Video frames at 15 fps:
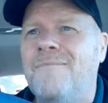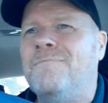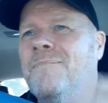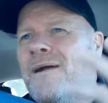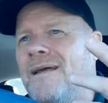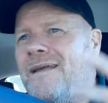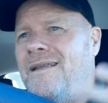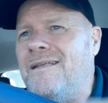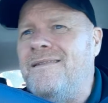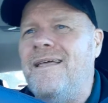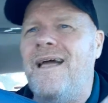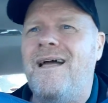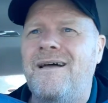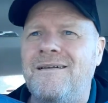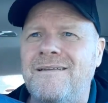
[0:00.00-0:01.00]
bringing it
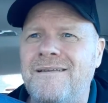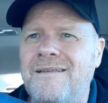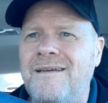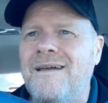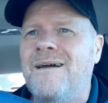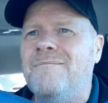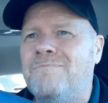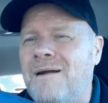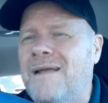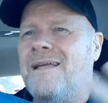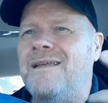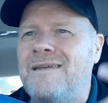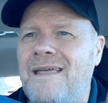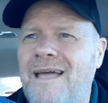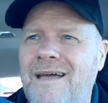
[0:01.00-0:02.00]

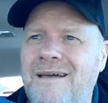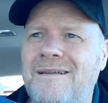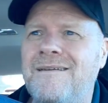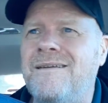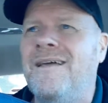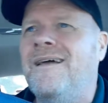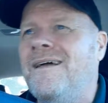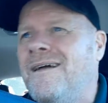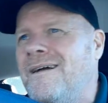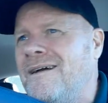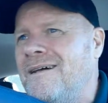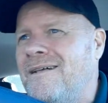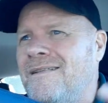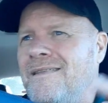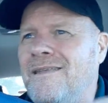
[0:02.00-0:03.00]
down.
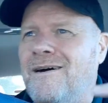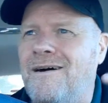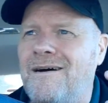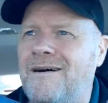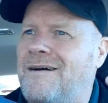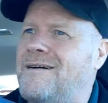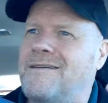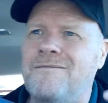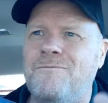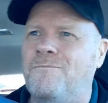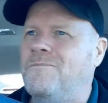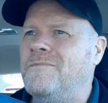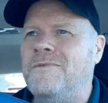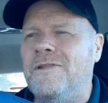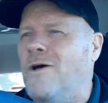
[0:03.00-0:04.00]

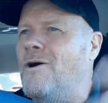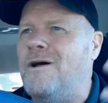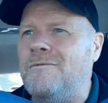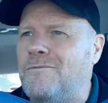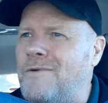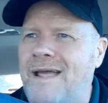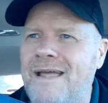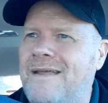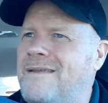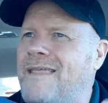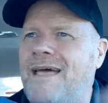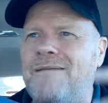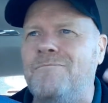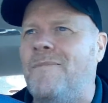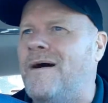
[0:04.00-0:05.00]
Lord, rain
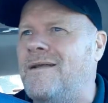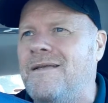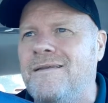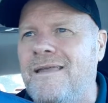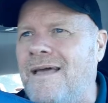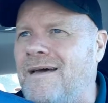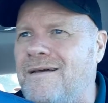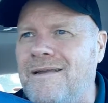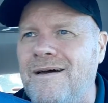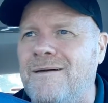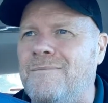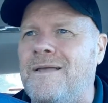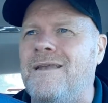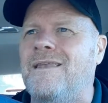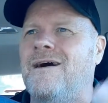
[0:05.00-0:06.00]
that money down
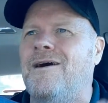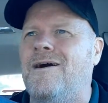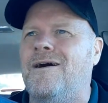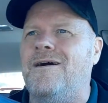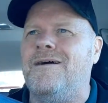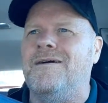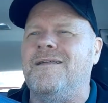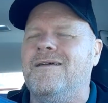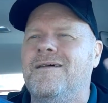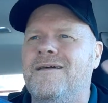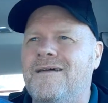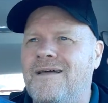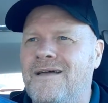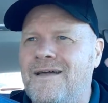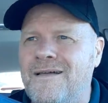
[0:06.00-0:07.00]
on me.
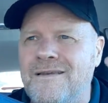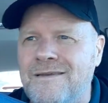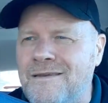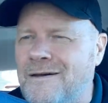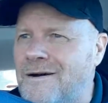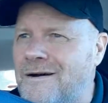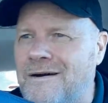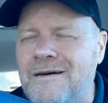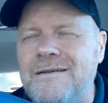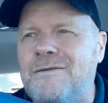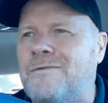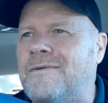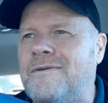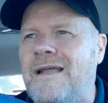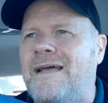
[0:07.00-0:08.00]
Lord,
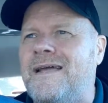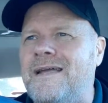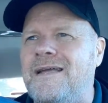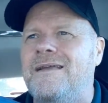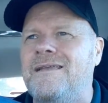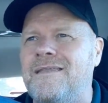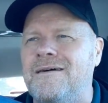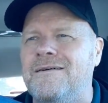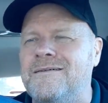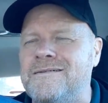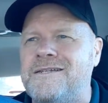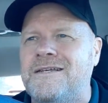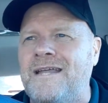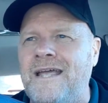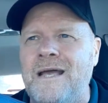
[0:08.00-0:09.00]
rain
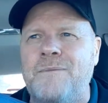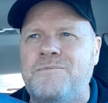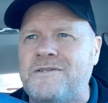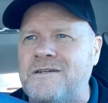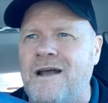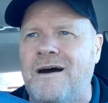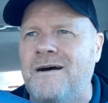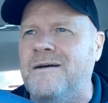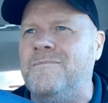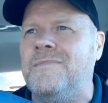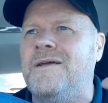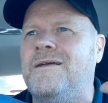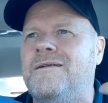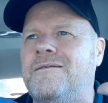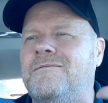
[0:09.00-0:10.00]
those tips on
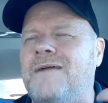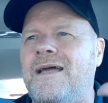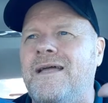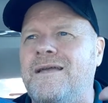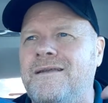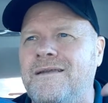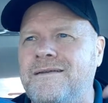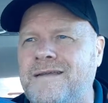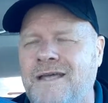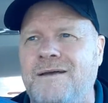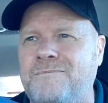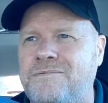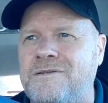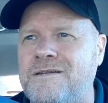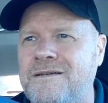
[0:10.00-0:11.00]
me. Rain the
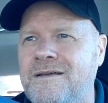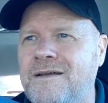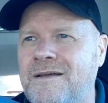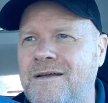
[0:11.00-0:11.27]
tips